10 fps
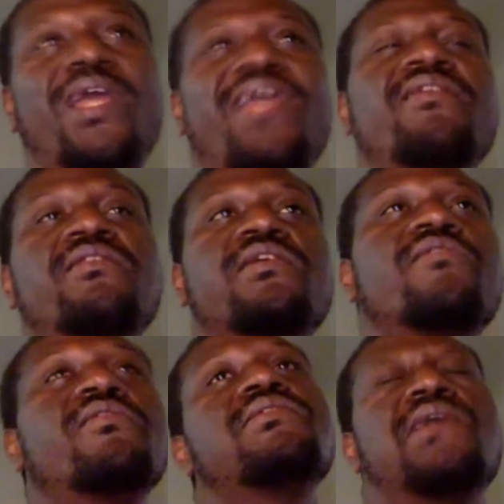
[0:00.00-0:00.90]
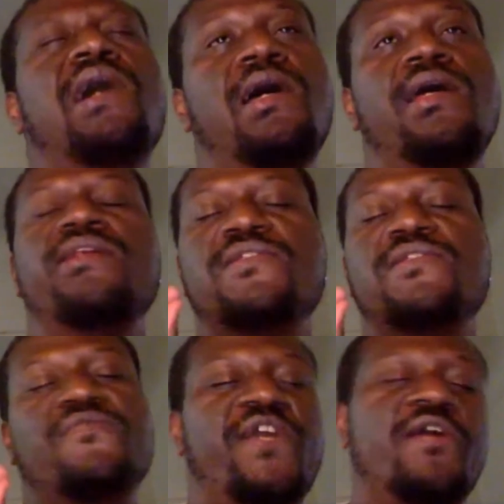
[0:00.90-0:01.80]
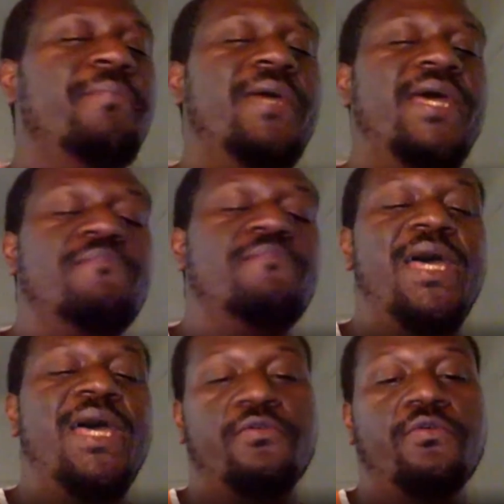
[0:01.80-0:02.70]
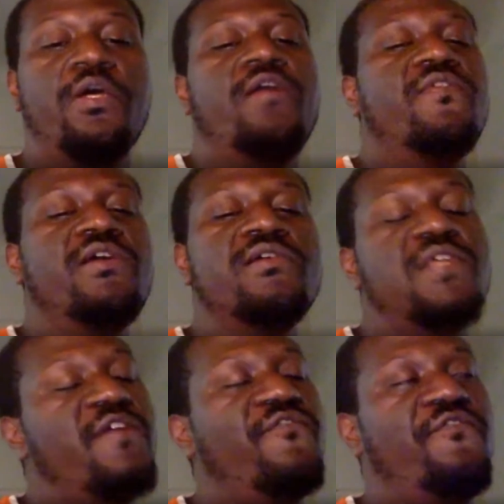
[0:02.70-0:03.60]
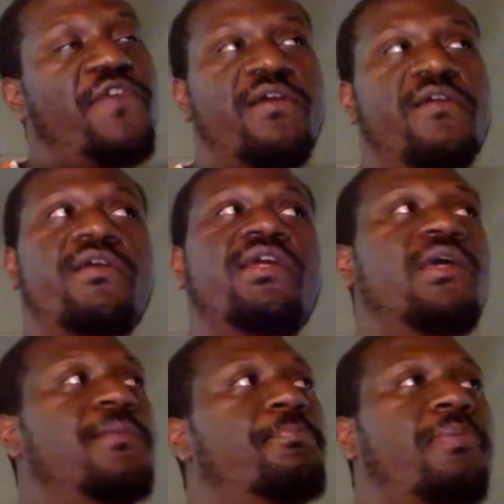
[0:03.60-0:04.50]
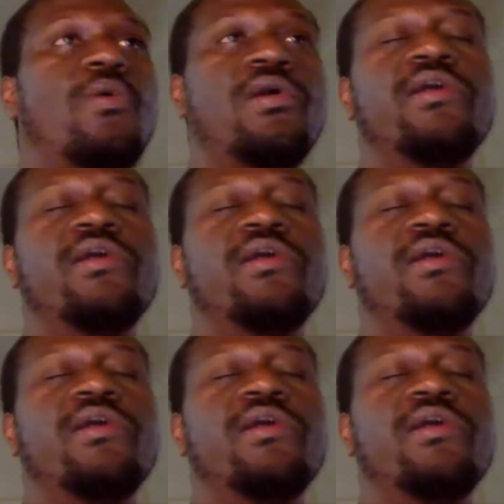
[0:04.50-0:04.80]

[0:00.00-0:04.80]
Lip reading: that they're designed is very mathematical. There's a very important